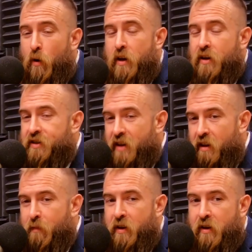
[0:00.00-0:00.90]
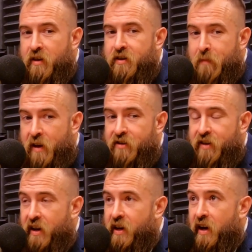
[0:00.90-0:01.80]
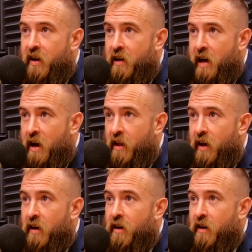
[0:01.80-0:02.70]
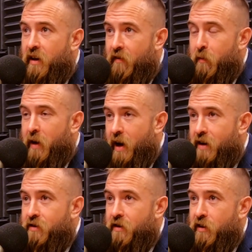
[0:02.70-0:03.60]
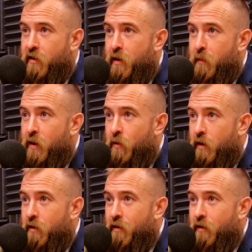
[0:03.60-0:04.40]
or you just tell them that you can just meet a shady guy in an alley and give him cash and you can get Bitcoin.